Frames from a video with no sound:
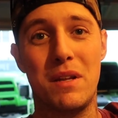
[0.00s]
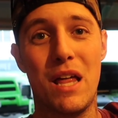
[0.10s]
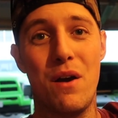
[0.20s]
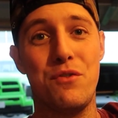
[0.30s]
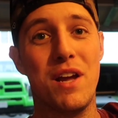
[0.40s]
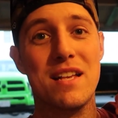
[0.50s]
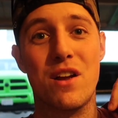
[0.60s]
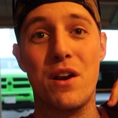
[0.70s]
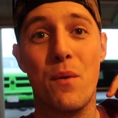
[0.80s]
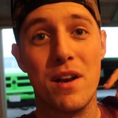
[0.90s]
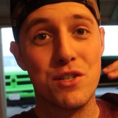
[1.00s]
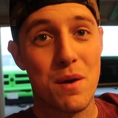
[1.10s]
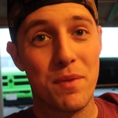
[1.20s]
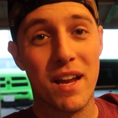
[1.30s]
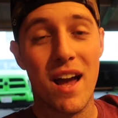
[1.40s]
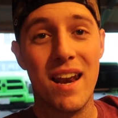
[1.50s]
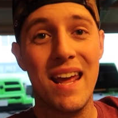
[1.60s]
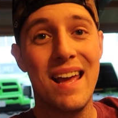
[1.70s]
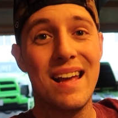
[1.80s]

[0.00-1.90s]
below if you guys already want to jump the gun.